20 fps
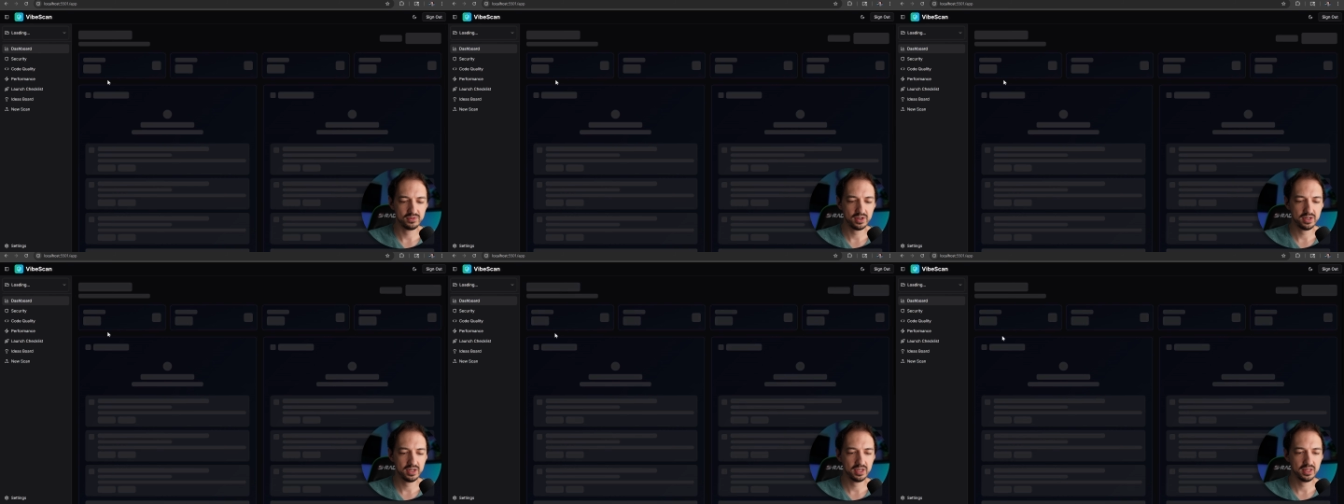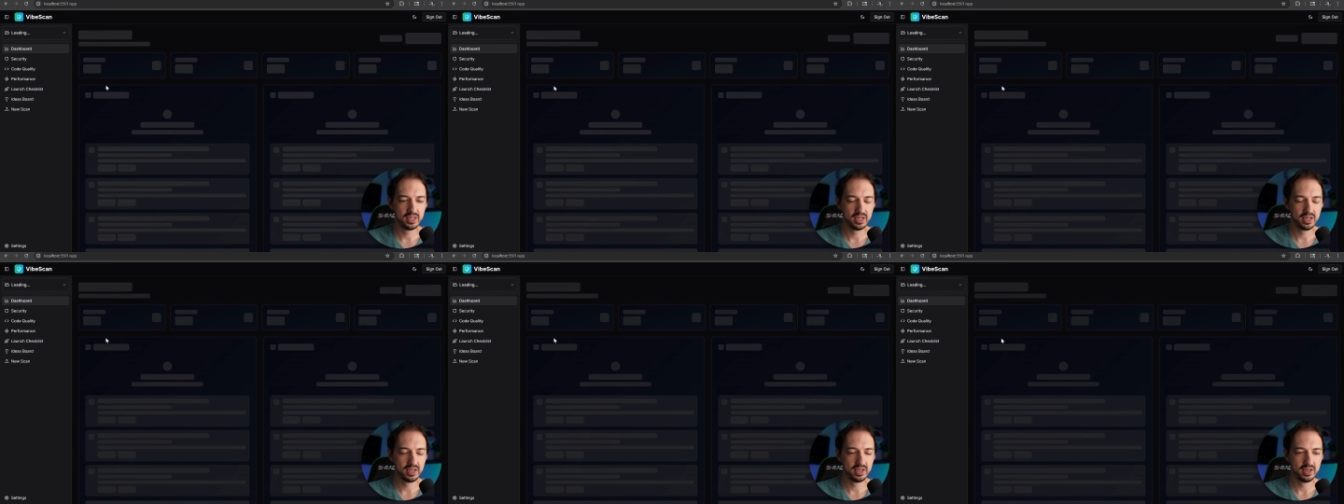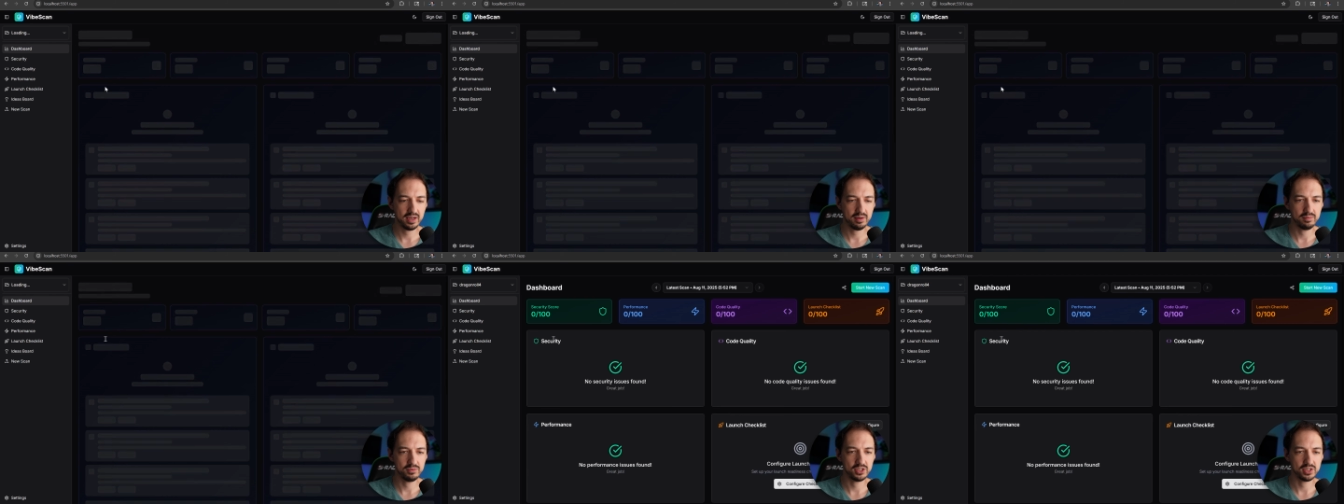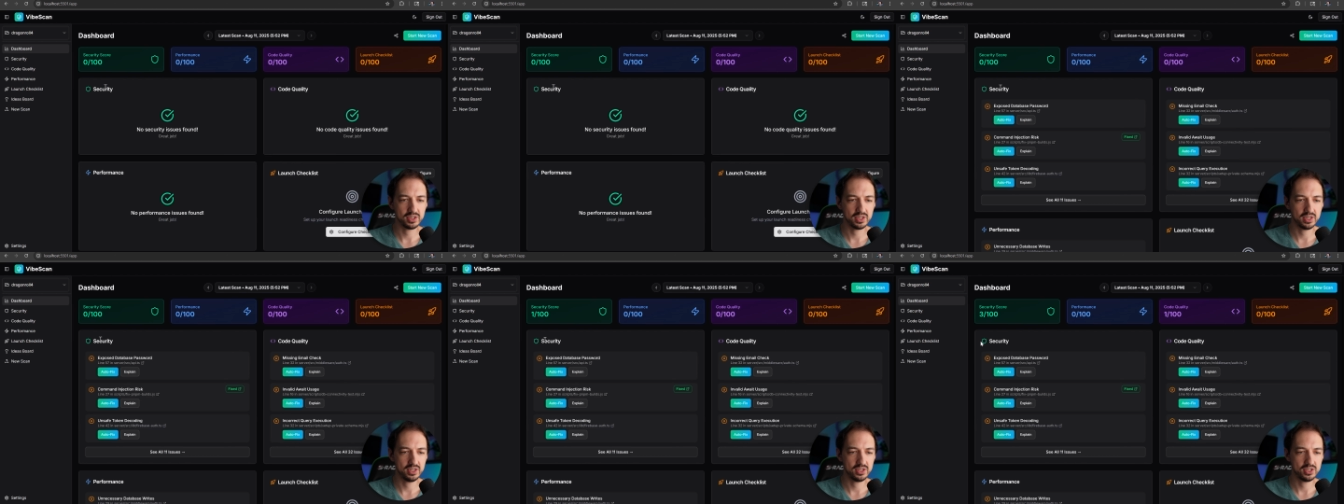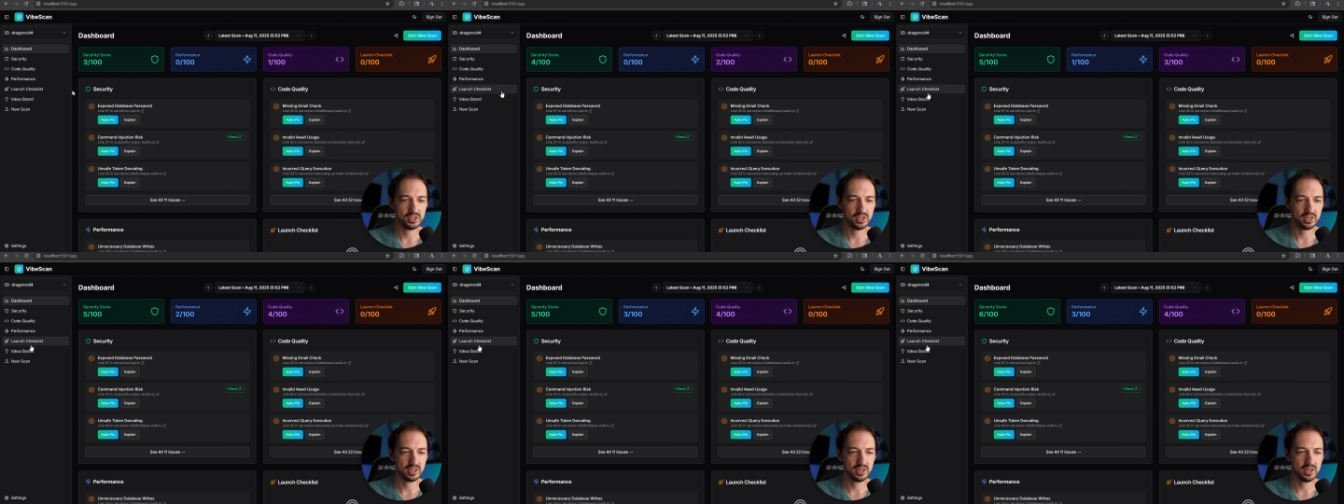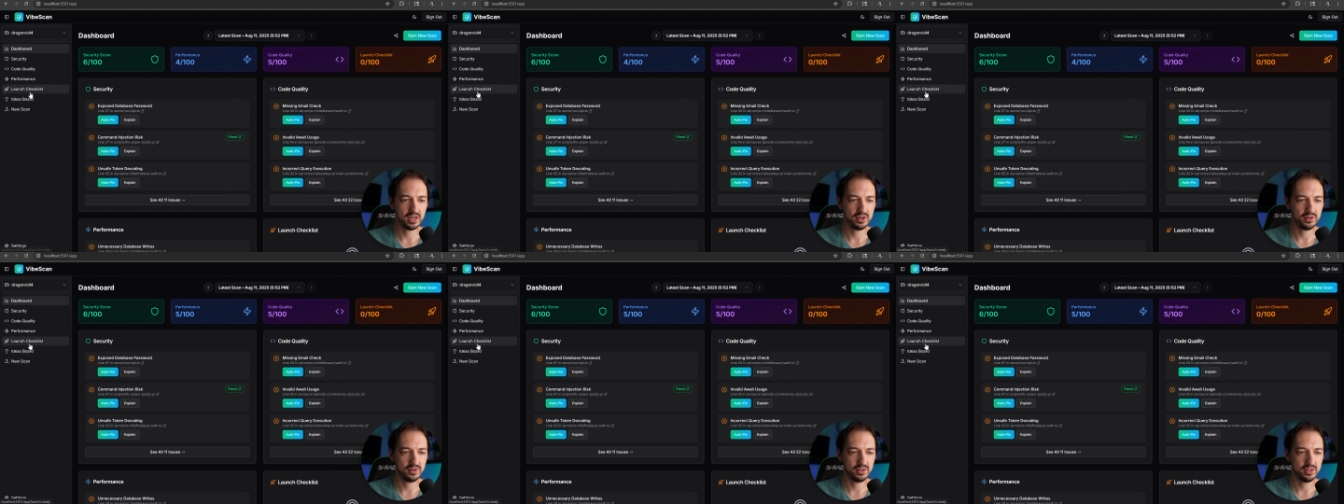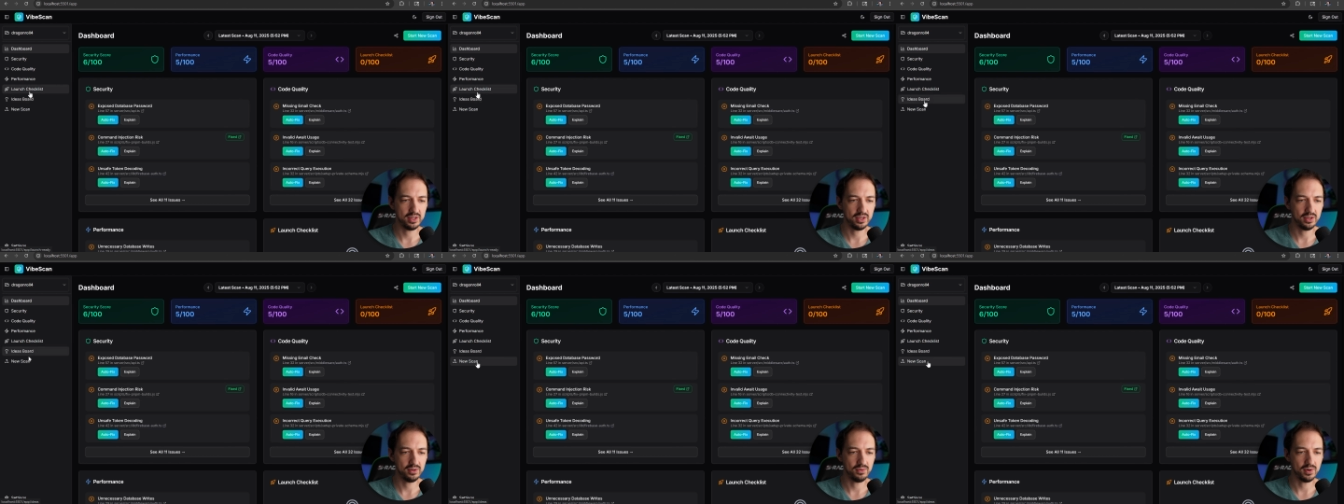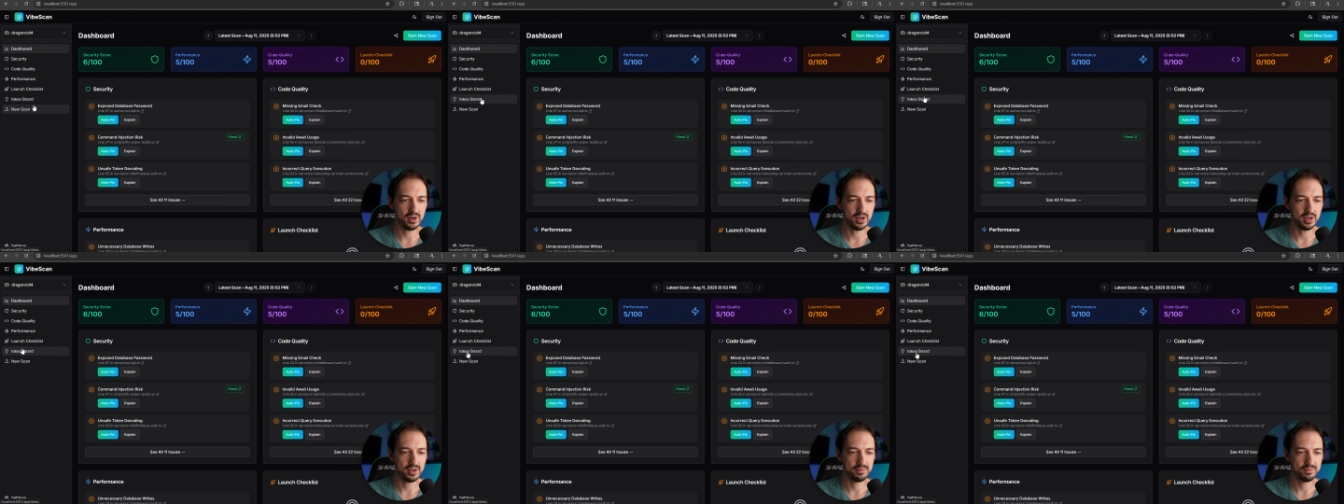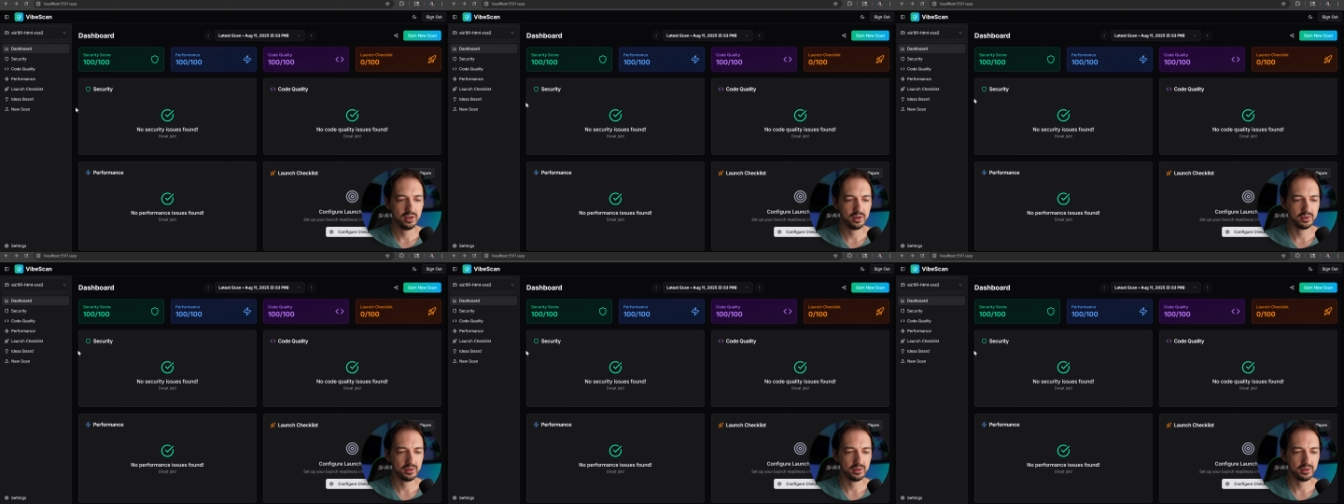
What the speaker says: running that, I'm just going to check it out in the UI.